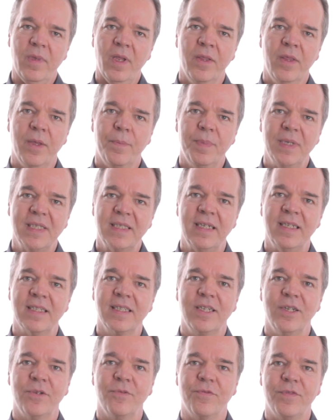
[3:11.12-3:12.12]
The business
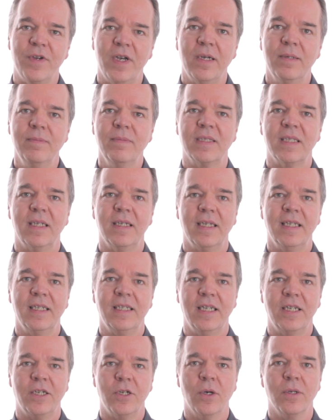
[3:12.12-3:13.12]
confirms that it
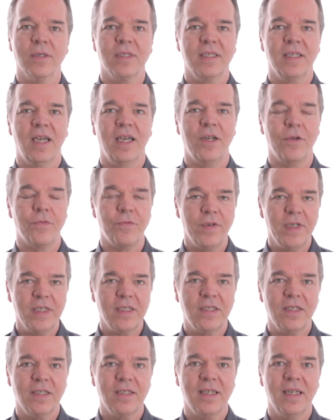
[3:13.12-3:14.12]
did not sign a
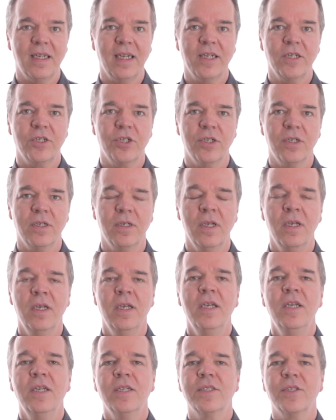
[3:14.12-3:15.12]
fixtures election,
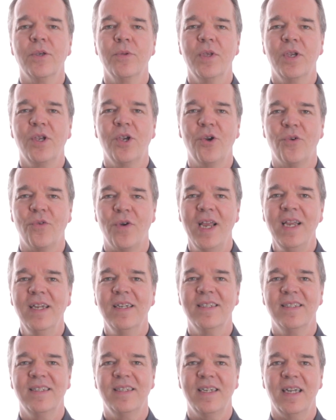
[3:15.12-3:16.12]
so the
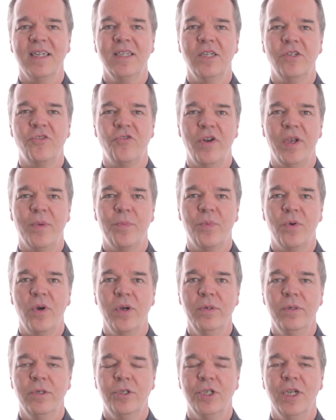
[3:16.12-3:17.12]
correct statutory
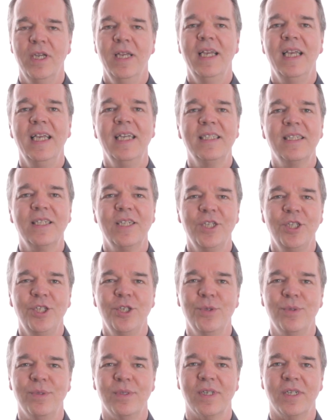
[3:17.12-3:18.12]
approach is to
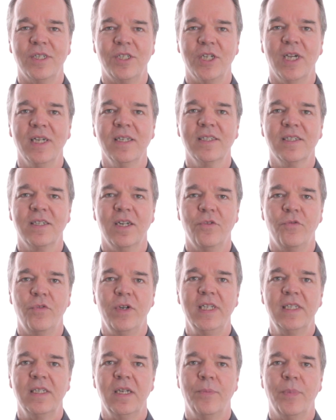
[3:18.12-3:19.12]
use a just and
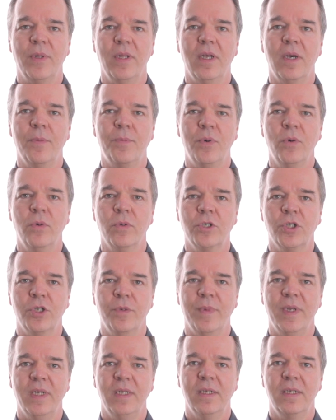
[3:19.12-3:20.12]
reasonable
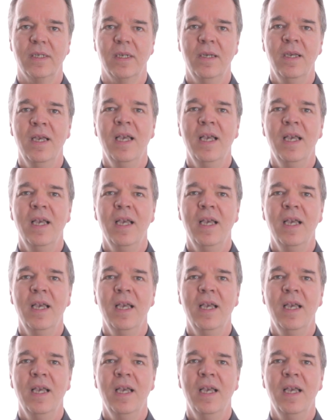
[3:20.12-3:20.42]
apportionment,